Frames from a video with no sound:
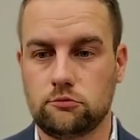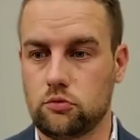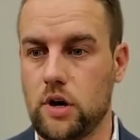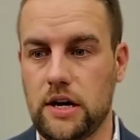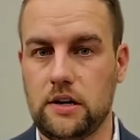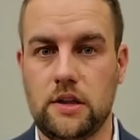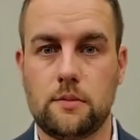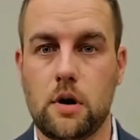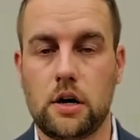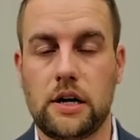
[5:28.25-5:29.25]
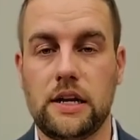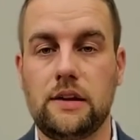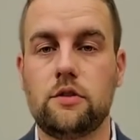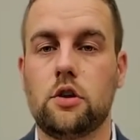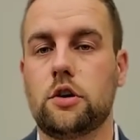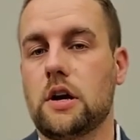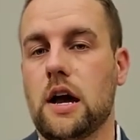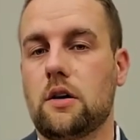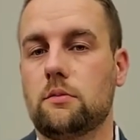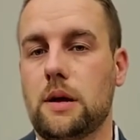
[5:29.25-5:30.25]
right in the market. Even though you're
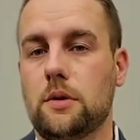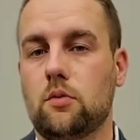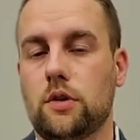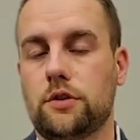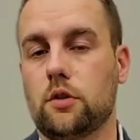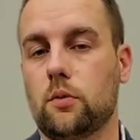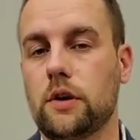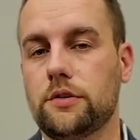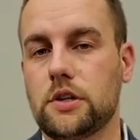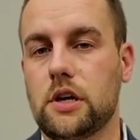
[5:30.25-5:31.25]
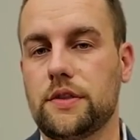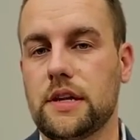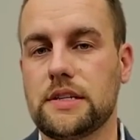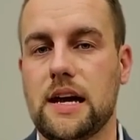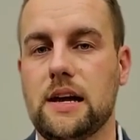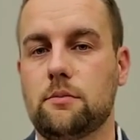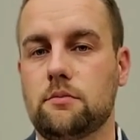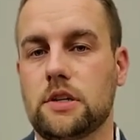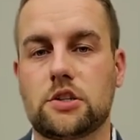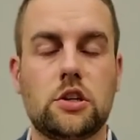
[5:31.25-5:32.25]
not maybe with your realtor at that time,
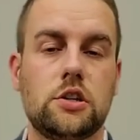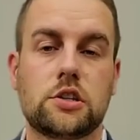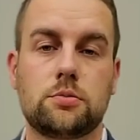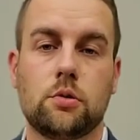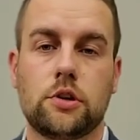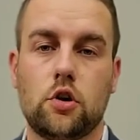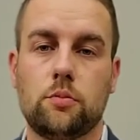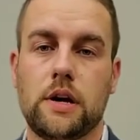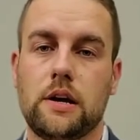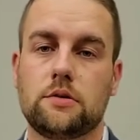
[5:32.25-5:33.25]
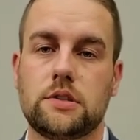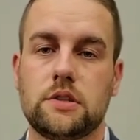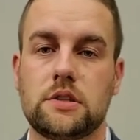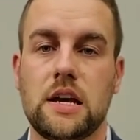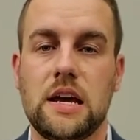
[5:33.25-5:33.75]
it's good to explore the open houses.